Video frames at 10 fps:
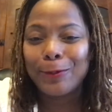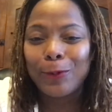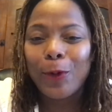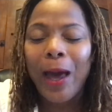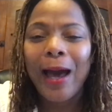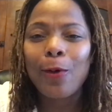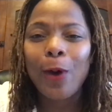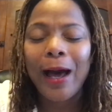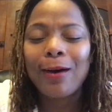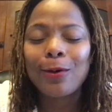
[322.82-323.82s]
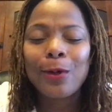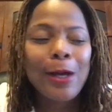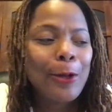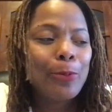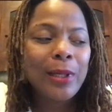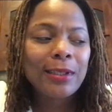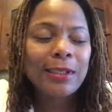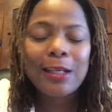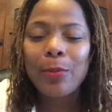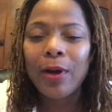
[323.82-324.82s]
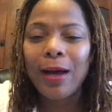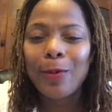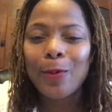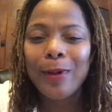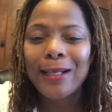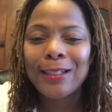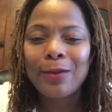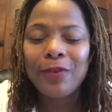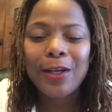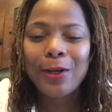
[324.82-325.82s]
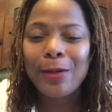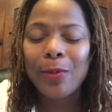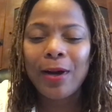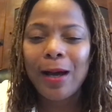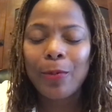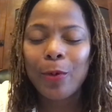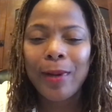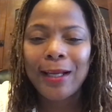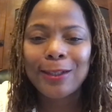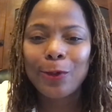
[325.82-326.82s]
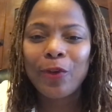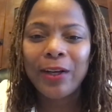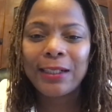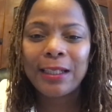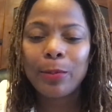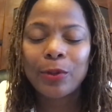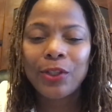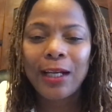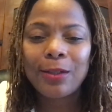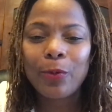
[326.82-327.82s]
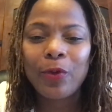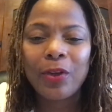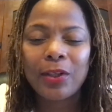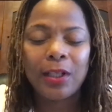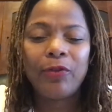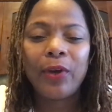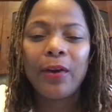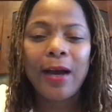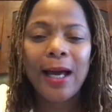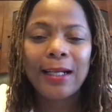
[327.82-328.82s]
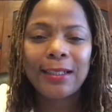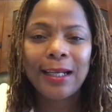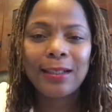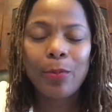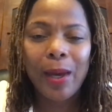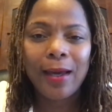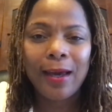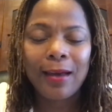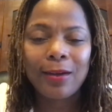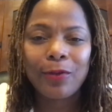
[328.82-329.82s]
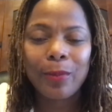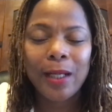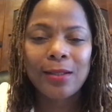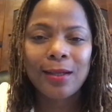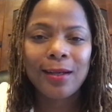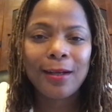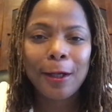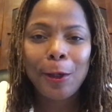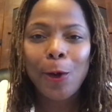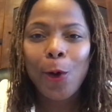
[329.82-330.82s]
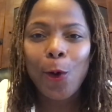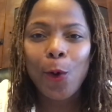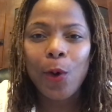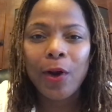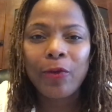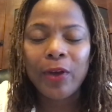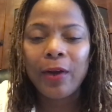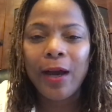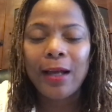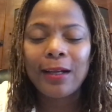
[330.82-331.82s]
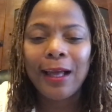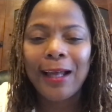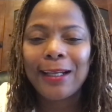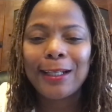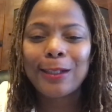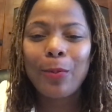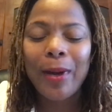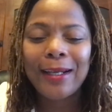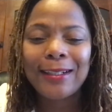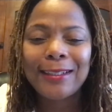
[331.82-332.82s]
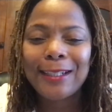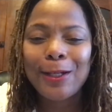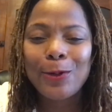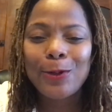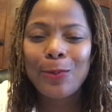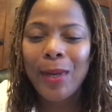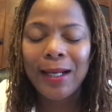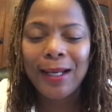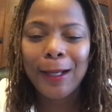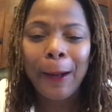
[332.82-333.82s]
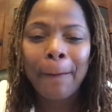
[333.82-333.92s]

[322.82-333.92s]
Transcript: how business email compromise and vendor email compromise are very simple. Figure out how to change the bank account information, or figure out how to get somebody to send you some money,